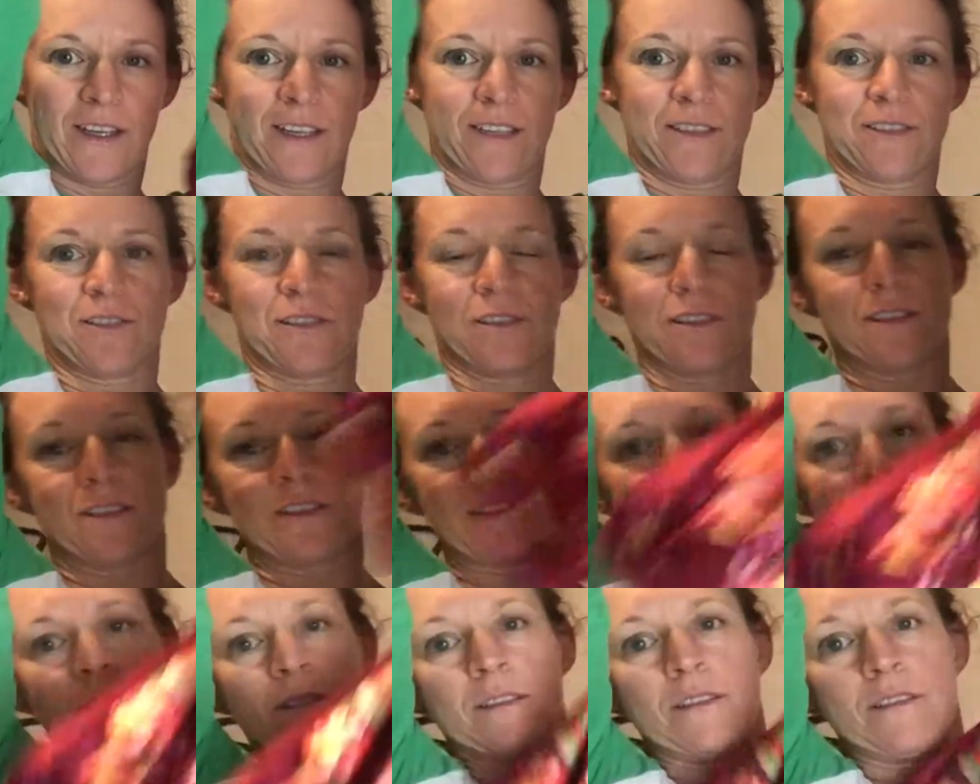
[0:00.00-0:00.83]
it's just
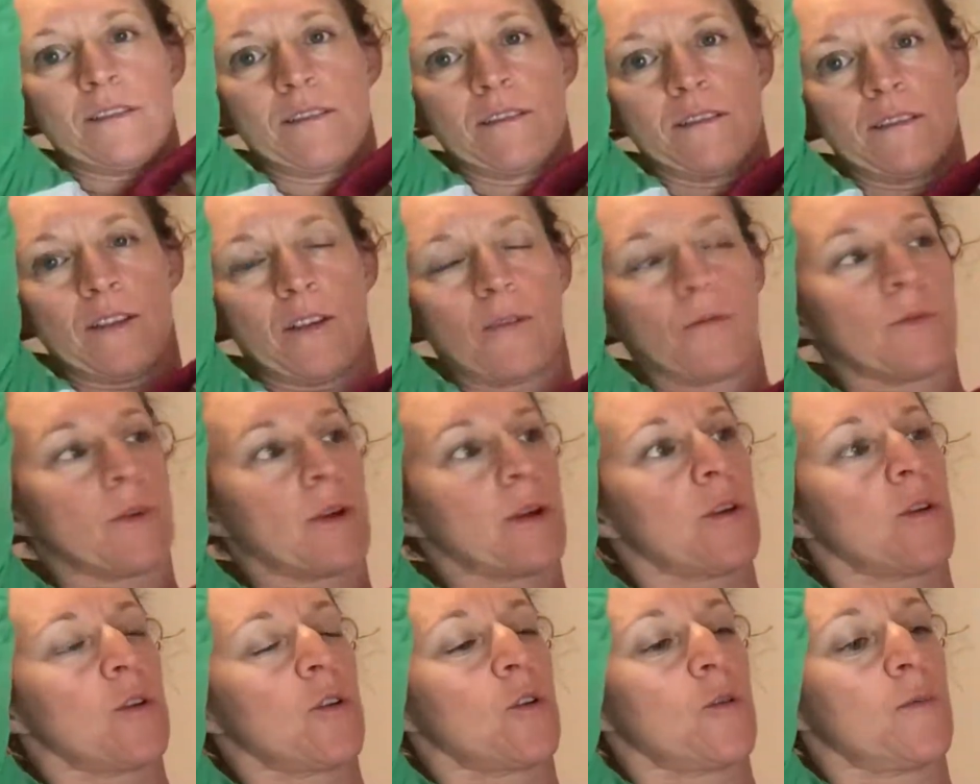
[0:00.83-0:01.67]
a
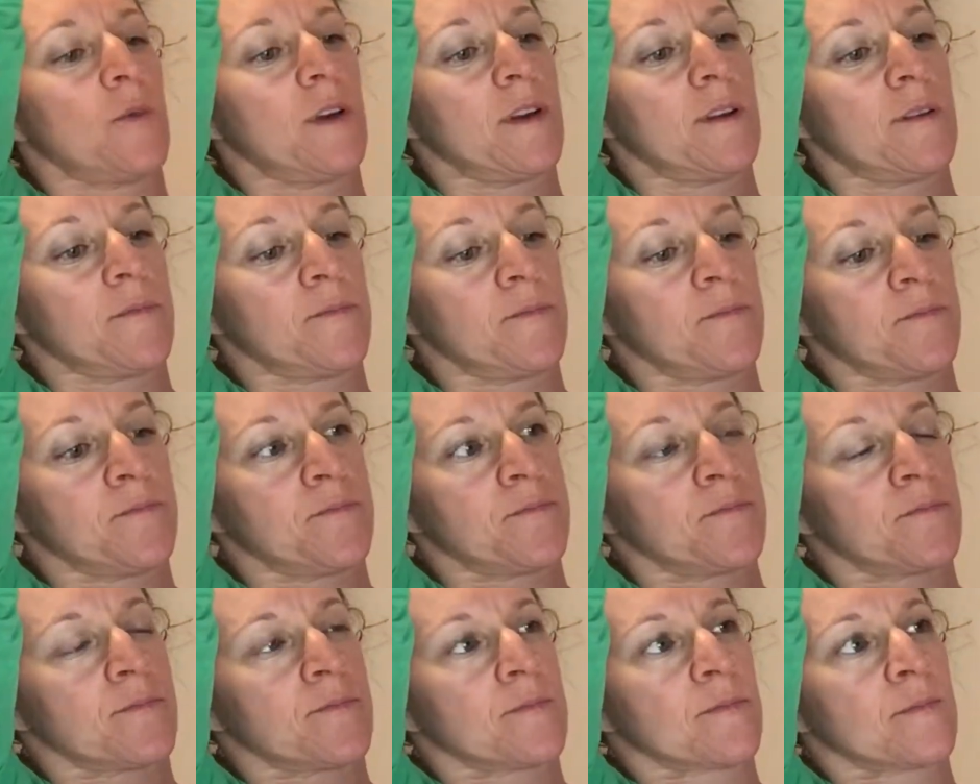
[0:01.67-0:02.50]
robe.
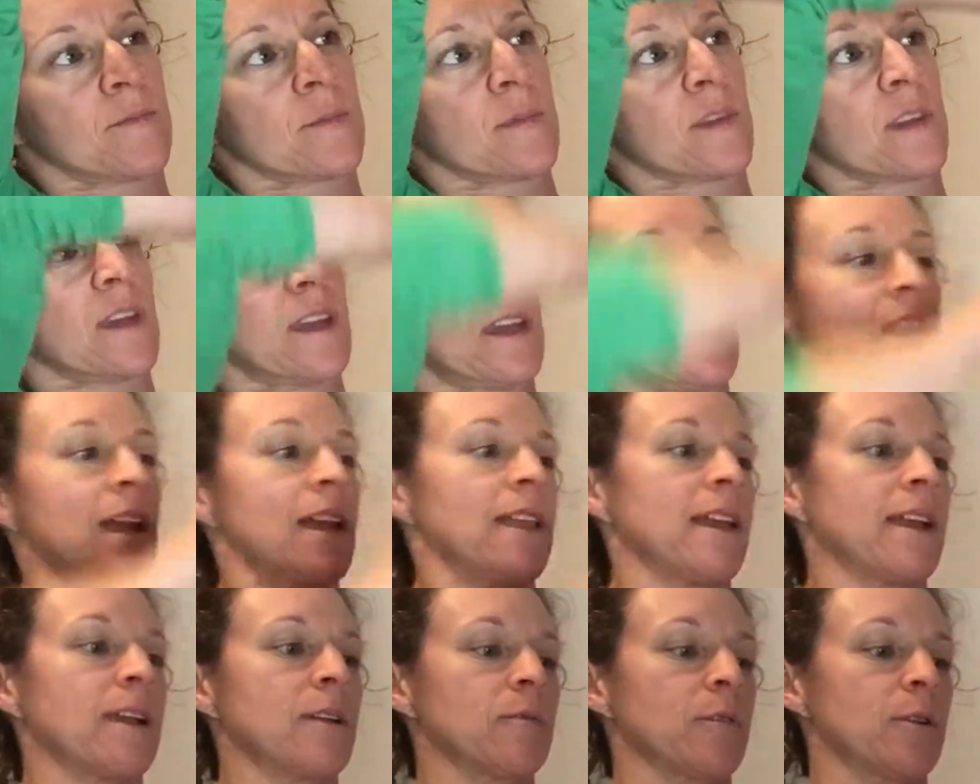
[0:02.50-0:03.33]
And I
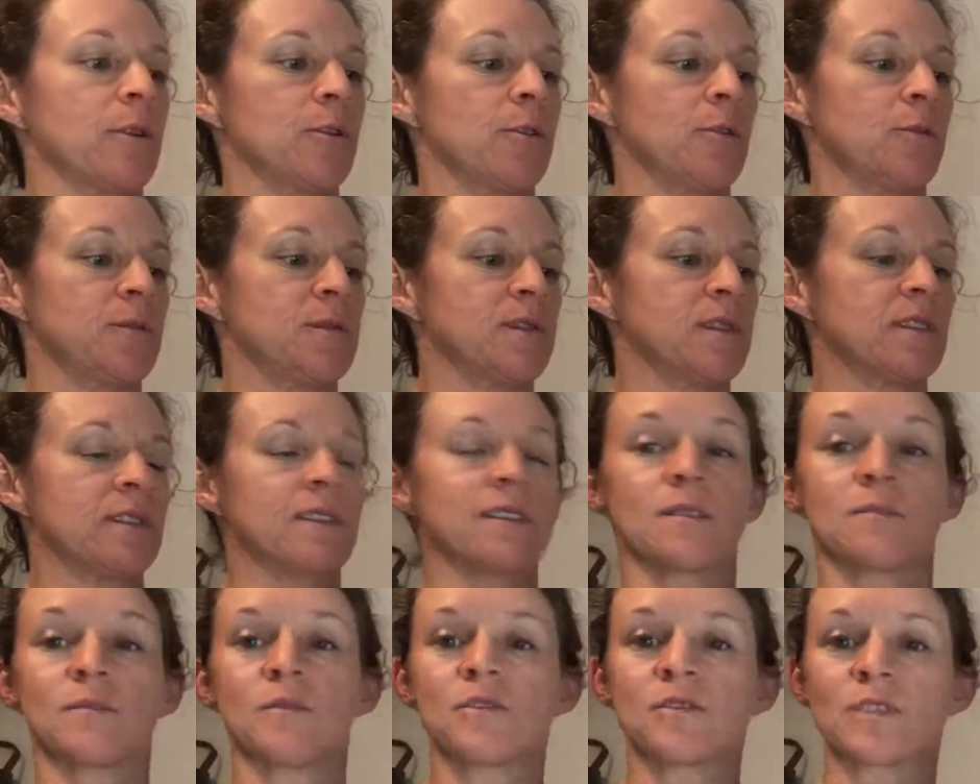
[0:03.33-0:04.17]
like robes
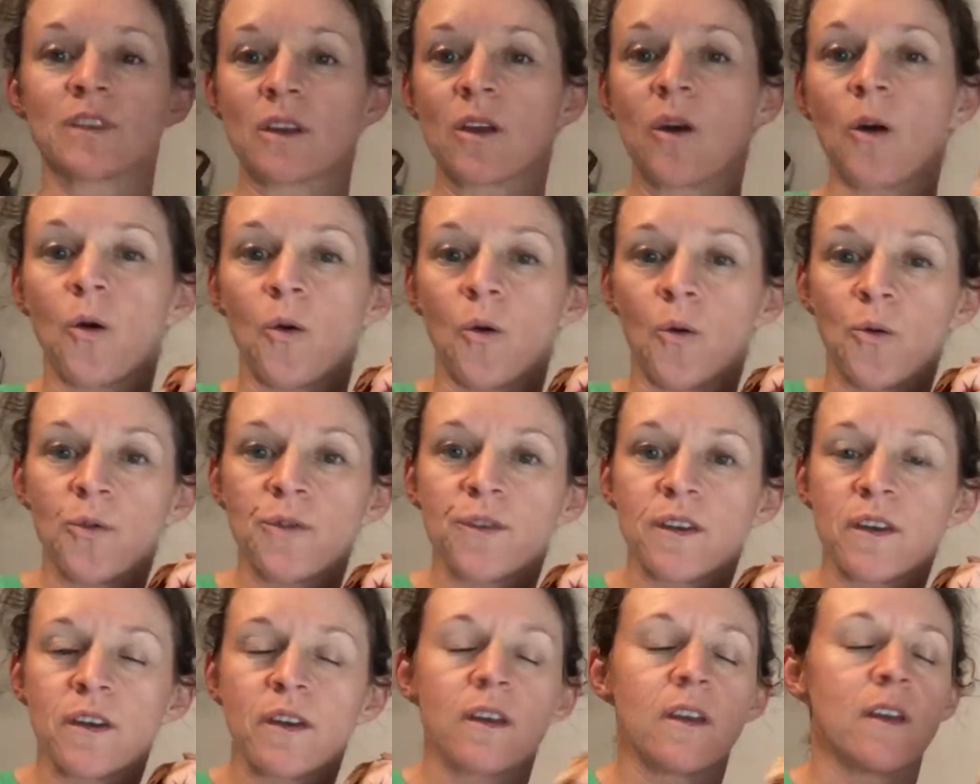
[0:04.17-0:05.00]
because I'm usually
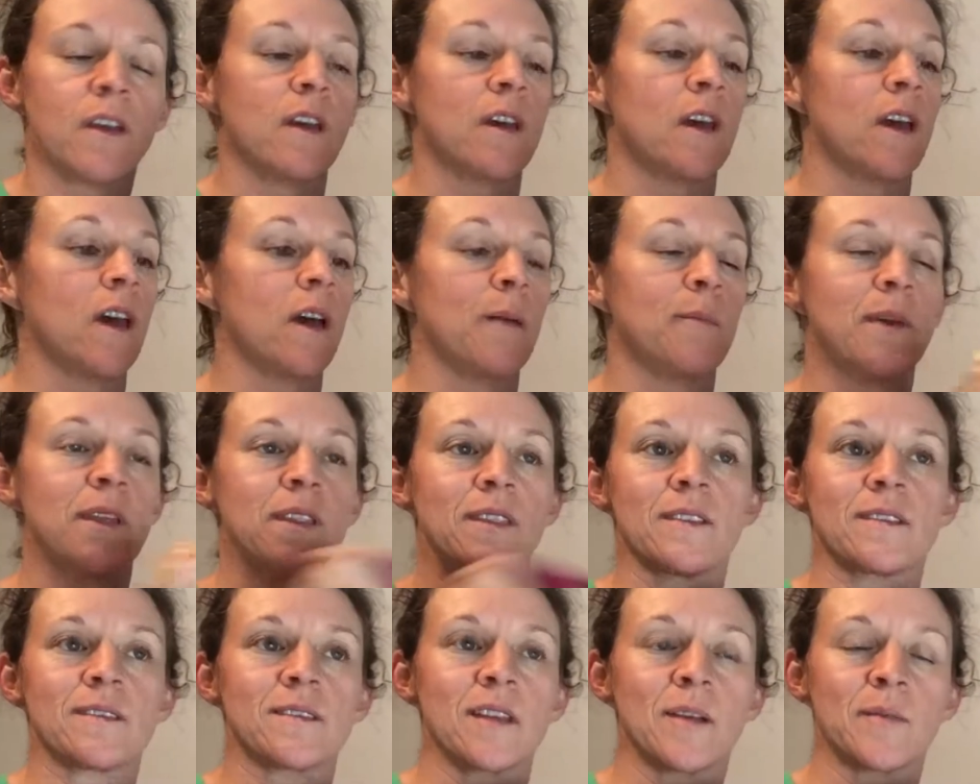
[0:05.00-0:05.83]
cold. But
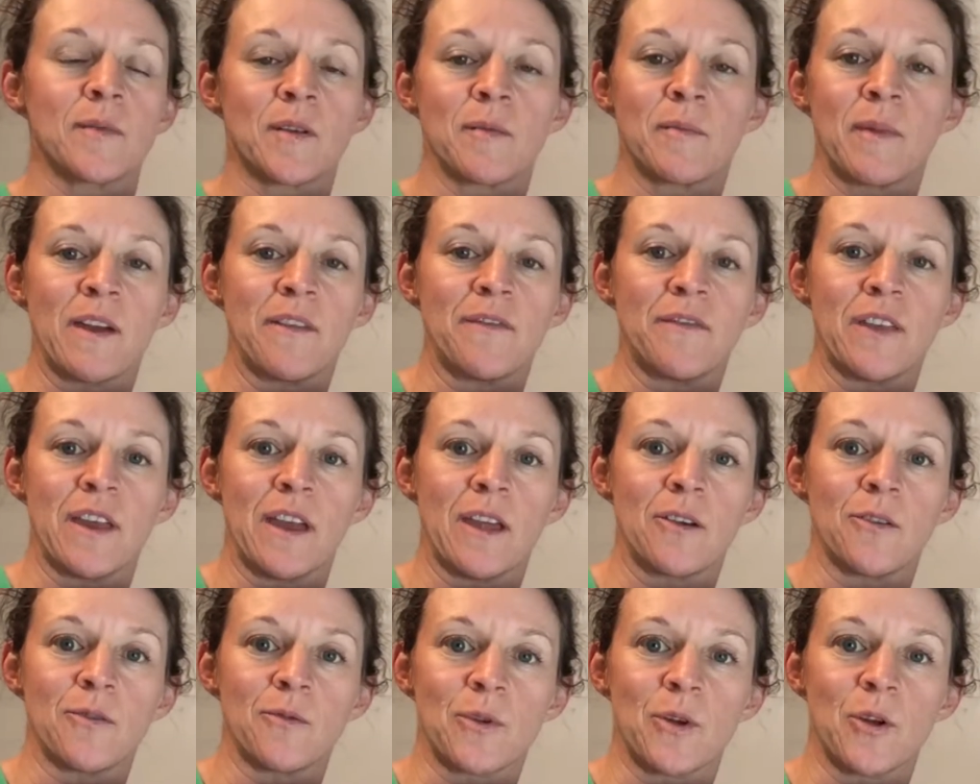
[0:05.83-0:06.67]
in the summer, my
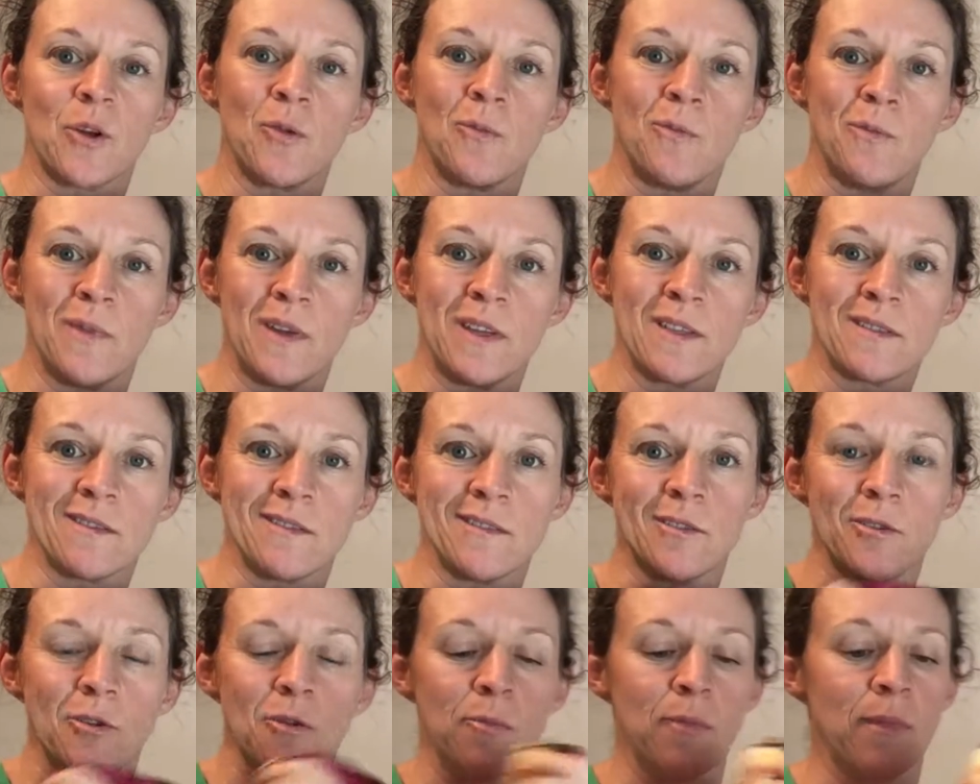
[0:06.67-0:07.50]
flannel robe is a
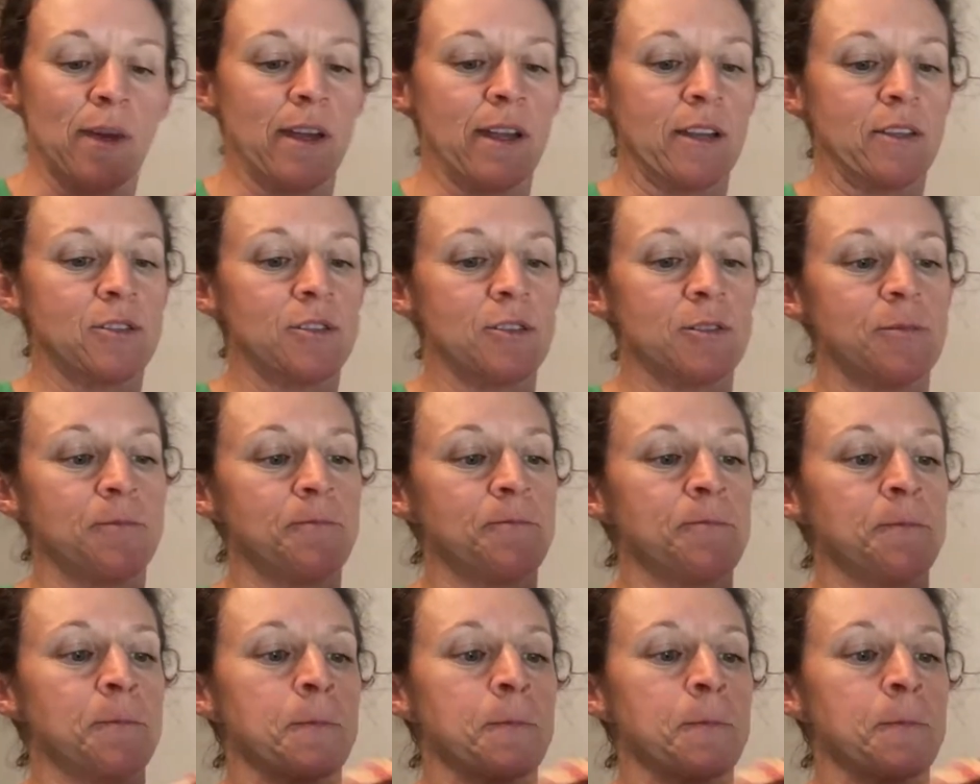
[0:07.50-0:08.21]
little much.